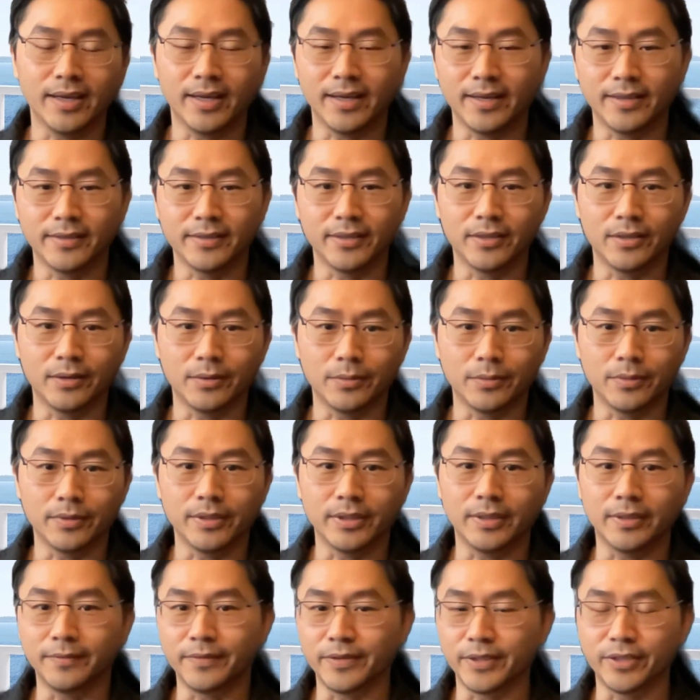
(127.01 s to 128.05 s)
And,
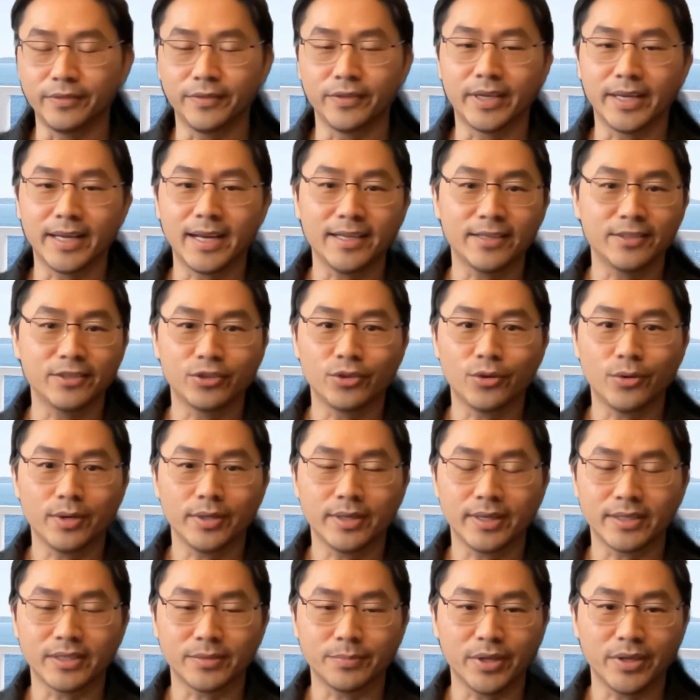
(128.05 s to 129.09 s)
if you cannot
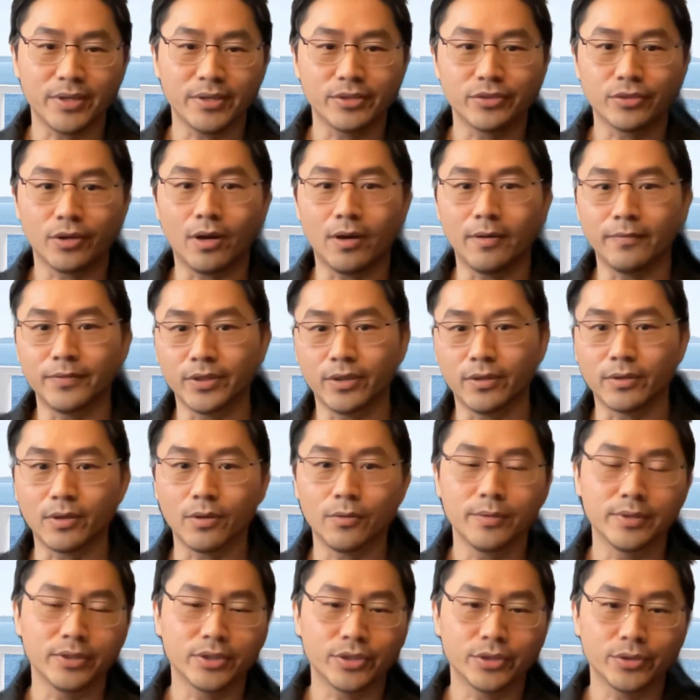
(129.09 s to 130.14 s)
enjoy the experience of,
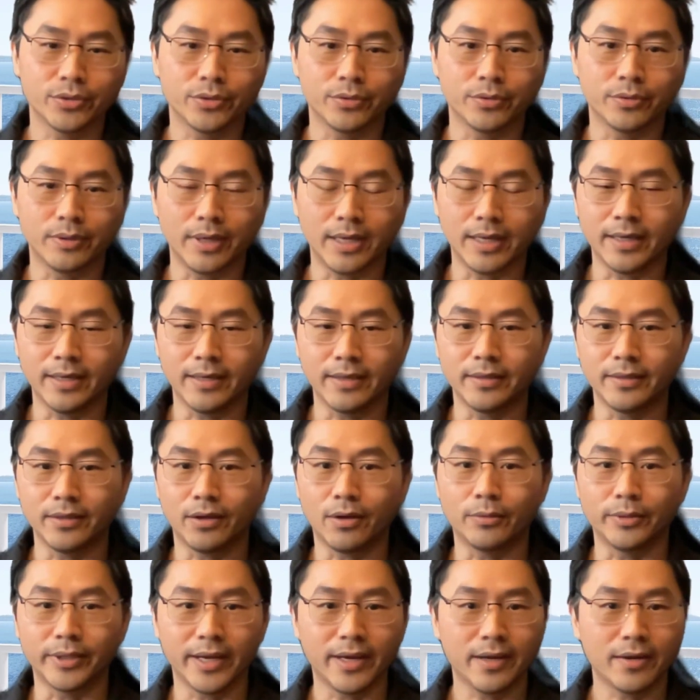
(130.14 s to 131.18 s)
going to a
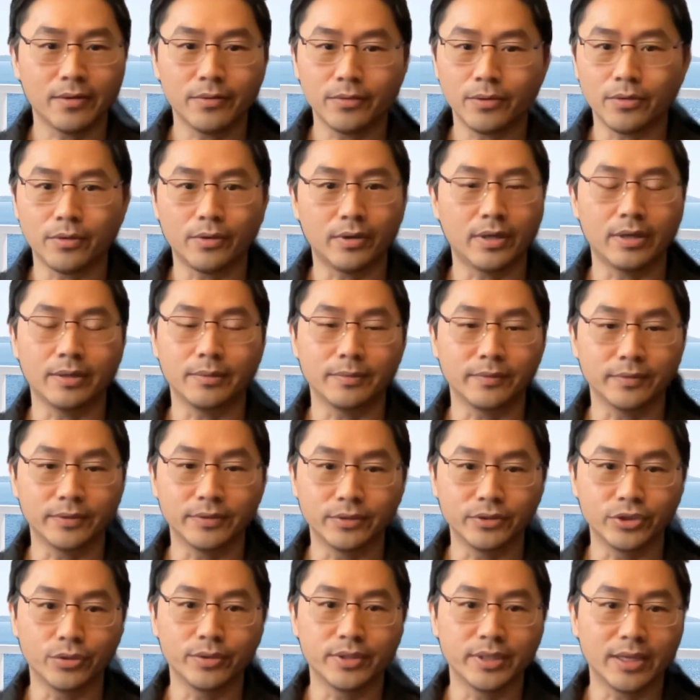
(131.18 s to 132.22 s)
hotel or
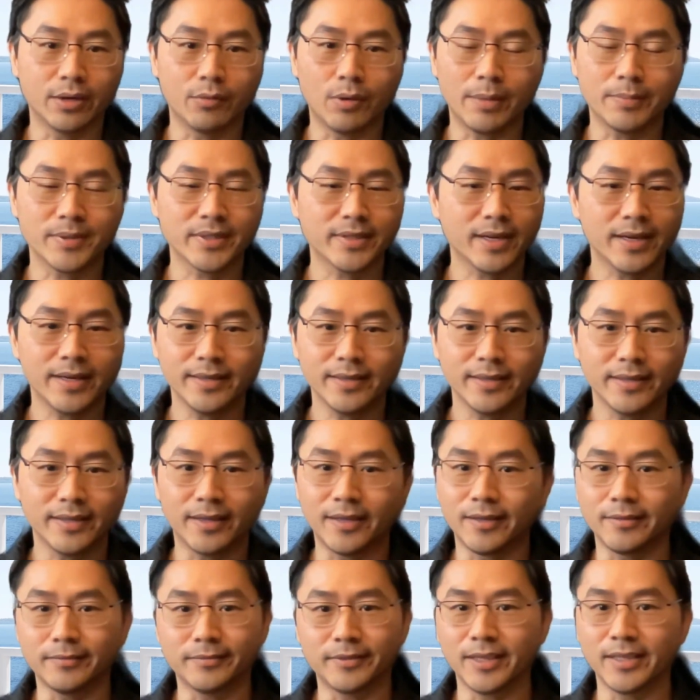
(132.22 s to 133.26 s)
using a website,
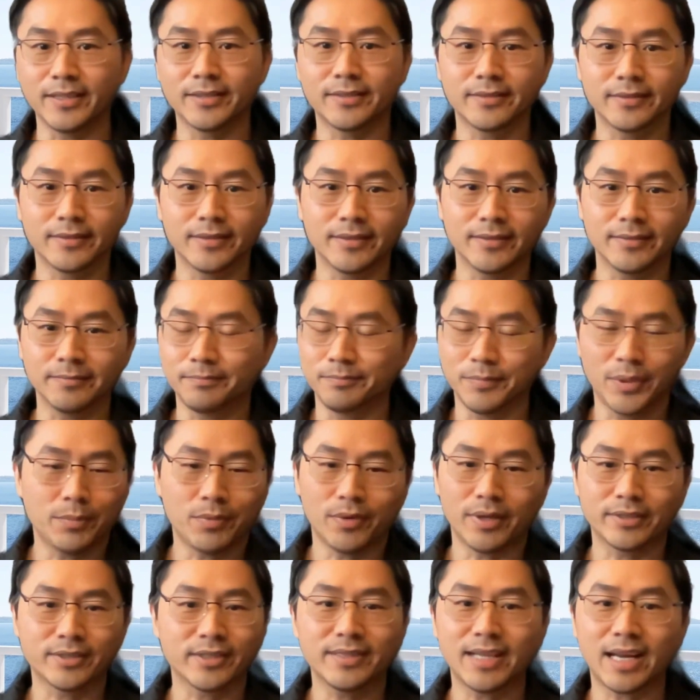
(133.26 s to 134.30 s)
these
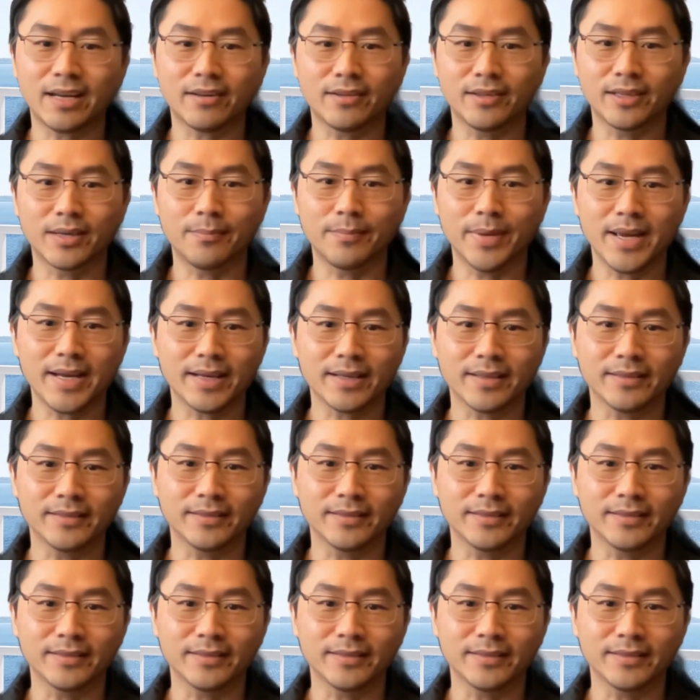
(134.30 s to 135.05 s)
people are just not going to come back.